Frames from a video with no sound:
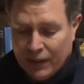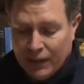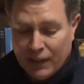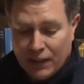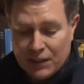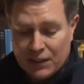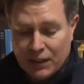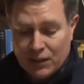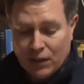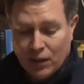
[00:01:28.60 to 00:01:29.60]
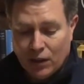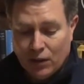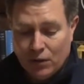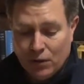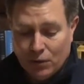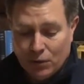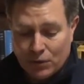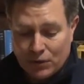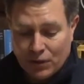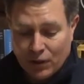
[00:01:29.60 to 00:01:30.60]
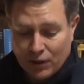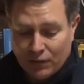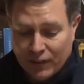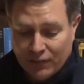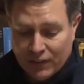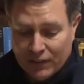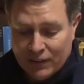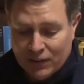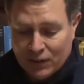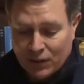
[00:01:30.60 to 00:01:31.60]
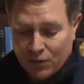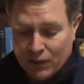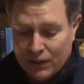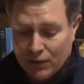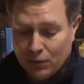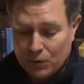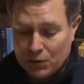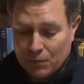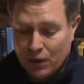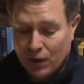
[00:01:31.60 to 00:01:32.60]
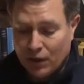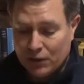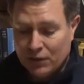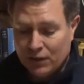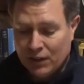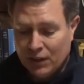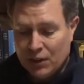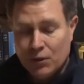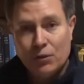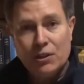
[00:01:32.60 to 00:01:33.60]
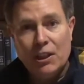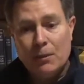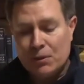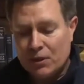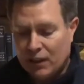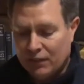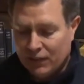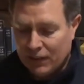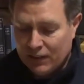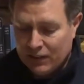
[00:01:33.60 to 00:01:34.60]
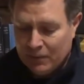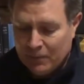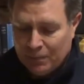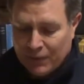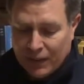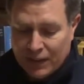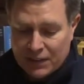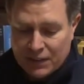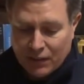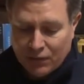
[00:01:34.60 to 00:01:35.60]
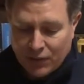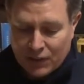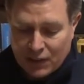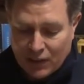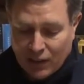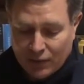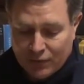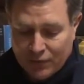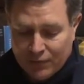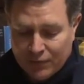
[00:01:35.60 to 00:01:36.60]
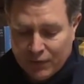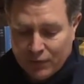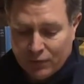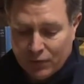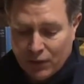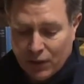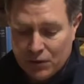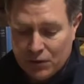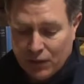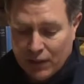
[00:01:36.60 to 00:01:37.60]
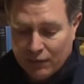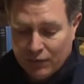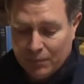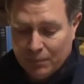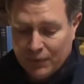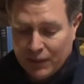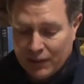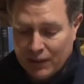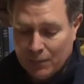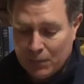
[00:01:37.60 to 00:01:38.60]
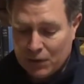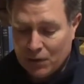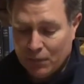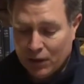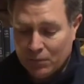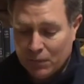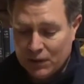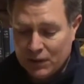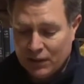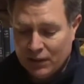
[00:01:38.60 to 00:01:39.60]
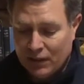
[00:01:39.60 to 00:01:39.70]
And I said, O Lord, God of heaven, the great and awesome God, who keeps covenant and steadfast love for those who love him and keep his commandments.